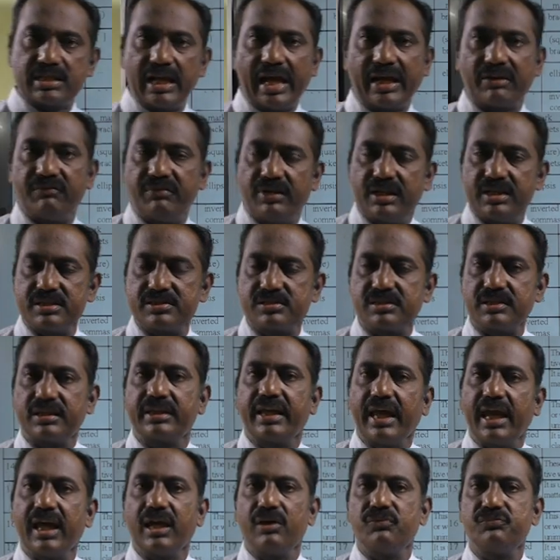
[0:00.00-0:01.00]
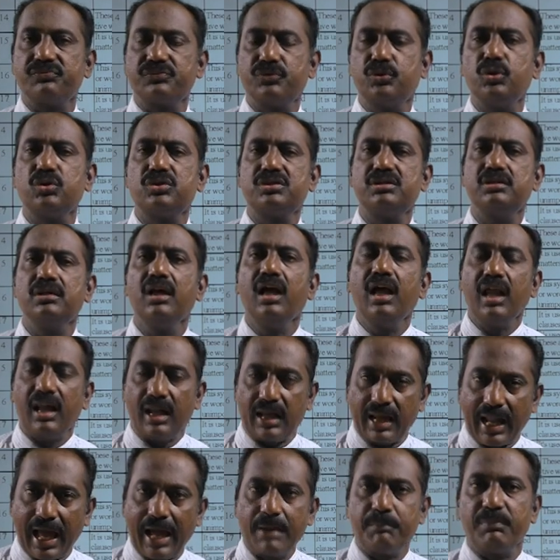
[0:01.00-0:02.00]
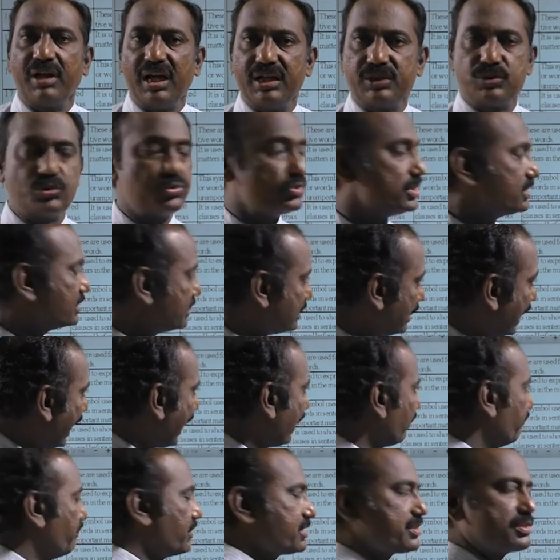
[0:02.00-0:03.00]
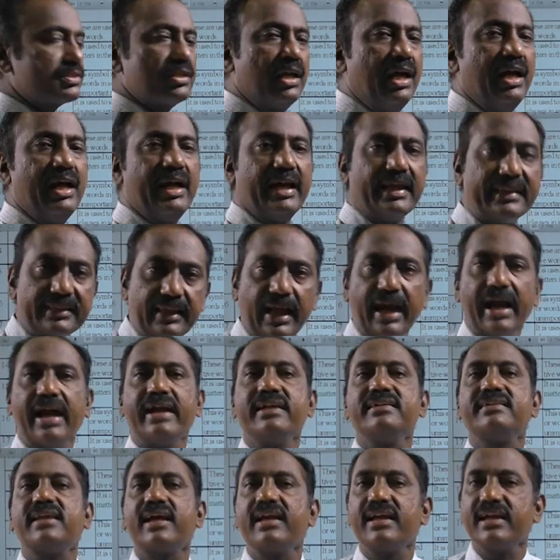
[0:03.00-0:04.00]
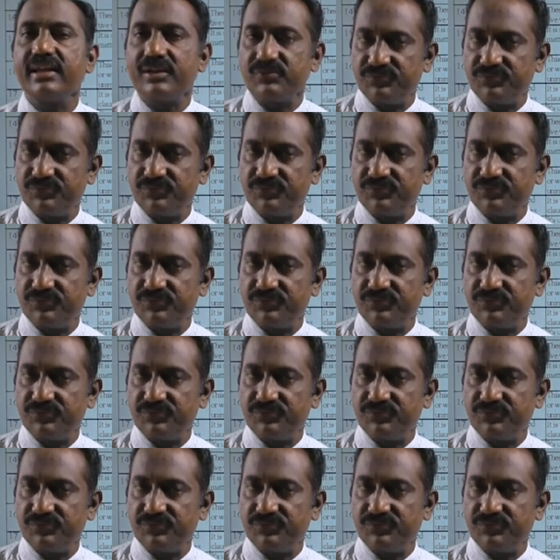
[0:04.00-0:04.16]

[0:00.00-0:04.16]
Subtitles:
language gave good limelight to this language in the entire